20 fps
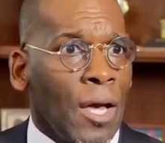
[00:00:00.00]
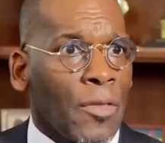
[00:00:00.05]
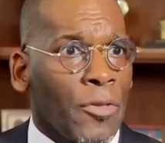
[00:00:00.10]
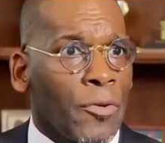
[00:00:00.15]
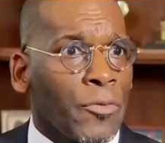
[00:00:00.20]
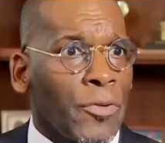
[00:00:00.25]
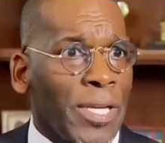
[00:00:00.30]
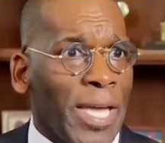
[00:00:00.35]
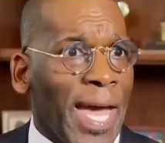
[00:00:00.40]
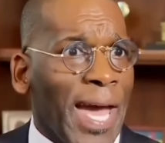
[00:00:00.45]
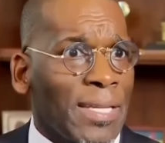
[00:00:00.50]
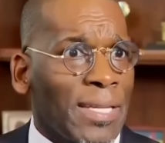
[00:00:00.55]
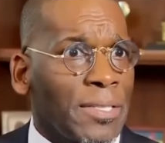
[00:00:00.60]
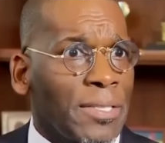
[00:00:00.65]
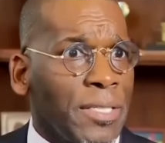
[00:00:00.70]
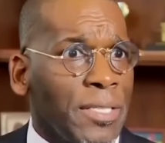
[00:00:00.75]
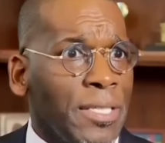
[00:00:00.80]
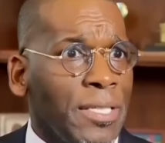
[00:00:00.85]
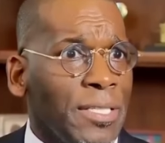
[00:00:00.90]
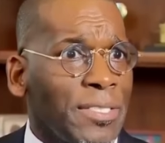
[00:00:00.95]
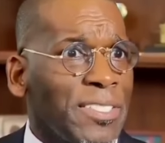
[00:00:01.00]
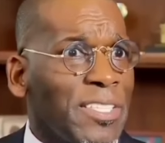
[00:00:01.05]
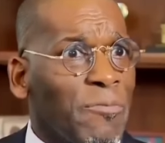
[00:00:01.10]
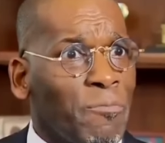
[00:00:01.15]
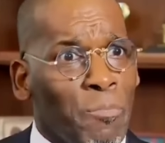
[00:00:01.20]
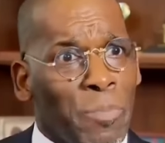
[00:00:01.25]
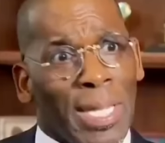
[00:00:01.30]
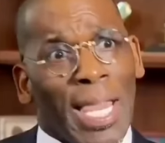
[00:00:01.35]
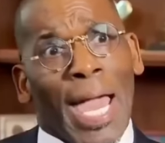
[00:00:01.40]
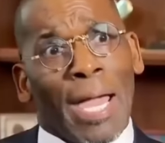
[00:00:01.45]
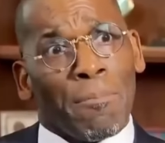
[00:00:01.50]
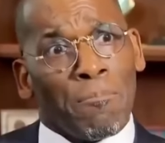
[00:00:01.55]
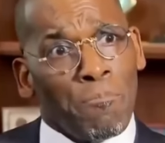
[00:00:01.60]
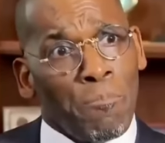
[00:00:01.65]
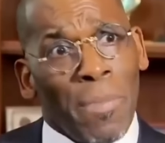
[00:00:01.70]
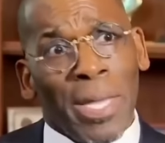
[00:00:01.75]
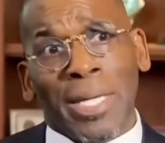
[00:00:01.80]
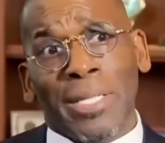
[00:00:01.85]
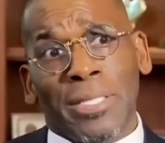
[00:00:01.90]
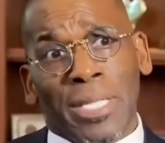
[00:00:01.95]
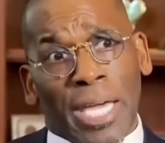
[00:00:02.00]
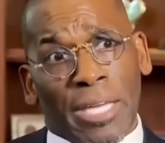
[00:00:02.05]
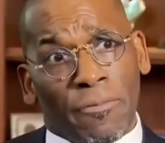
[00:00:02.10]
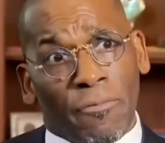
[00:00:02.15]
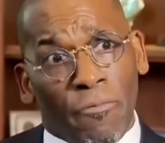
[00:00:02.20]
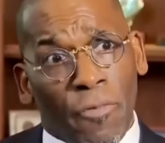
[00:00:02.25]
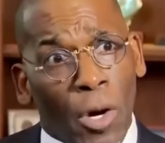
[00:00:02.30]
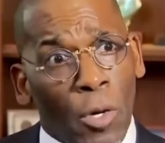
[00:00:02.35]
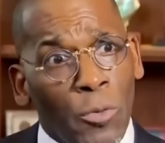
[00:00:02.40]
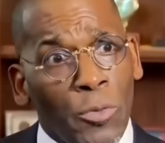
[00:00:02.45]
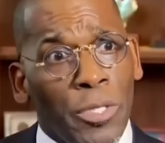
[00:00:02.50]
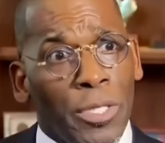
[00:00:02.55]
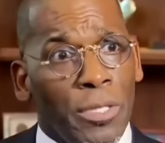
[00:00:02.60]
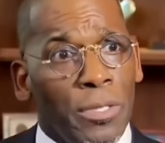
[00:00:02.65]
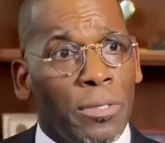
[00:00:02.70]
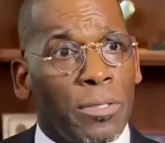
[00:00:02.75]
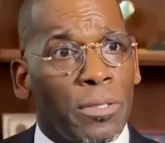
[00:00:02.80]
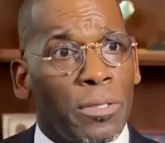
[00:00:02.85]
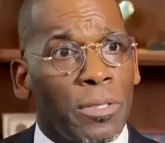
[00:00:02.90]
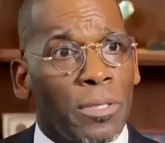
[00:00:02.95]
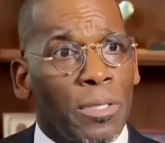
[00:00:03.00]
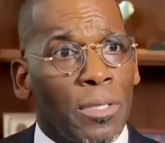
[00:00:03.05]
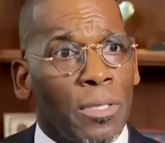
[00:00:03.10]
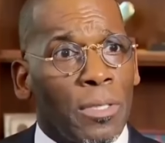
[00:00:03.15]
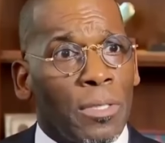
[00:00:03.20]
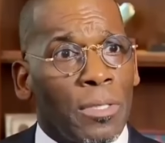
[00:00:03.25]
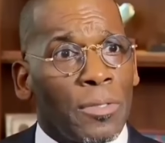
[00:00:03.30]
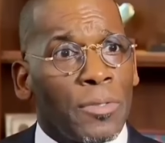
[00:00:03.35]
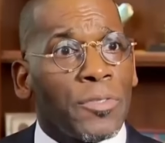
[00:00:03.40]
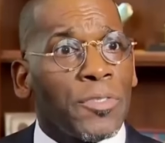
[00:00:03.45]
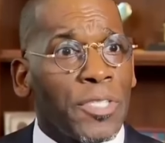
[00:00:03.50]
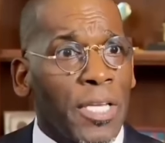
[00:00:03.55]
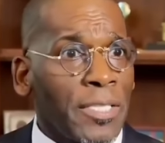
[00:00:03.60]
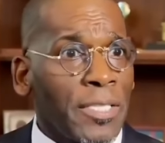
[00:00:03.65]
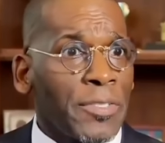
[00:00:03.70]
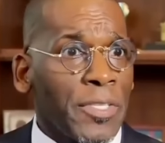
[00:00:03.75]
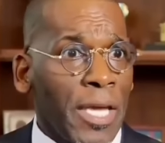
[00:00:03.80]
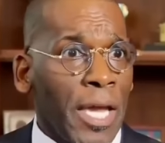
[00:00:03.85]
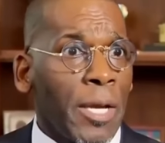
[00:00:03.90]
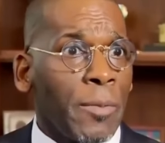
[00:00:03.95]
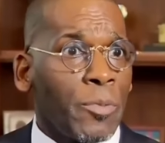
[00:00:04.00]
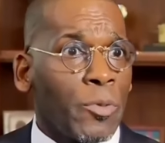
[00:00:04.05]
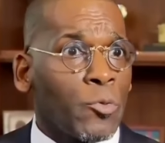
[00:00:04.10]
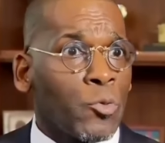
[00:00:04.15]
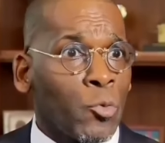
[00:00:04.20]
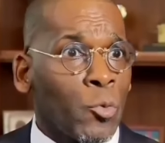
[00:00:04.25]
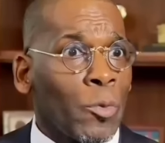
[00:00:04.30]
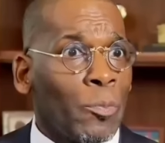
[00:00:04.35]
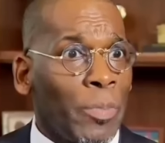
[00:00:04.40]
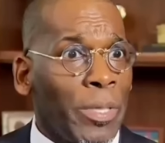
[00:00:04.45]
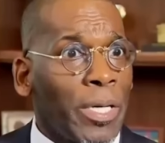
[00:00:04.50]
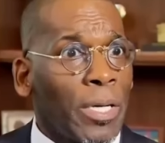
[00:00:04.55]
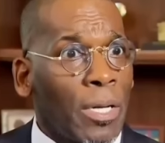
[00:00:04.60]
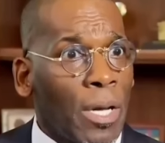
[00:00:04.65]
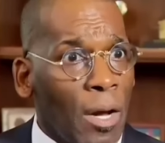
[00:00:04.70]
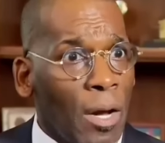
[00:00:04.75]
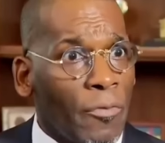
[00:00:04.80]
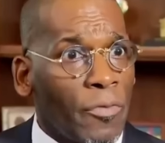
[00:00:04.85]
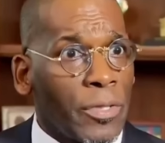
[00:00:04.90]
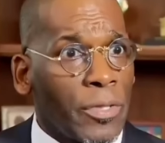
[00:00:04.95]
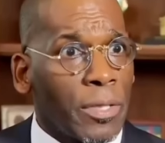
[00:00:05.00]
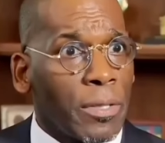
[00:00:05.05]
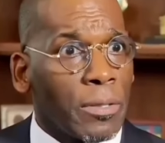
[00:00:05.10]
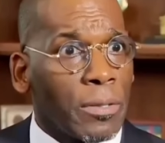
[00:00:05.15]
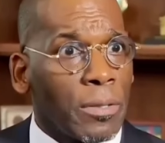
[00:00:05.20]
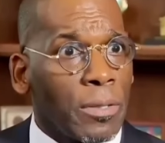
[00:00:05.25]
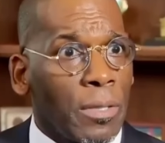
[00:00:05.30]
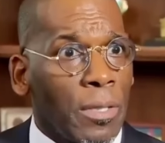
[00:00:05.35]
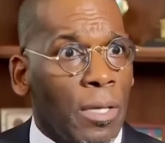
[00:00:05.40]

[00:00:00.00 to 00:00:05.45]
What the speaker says: The reality is, if black men had voted, Stacey Abrams would be a governor.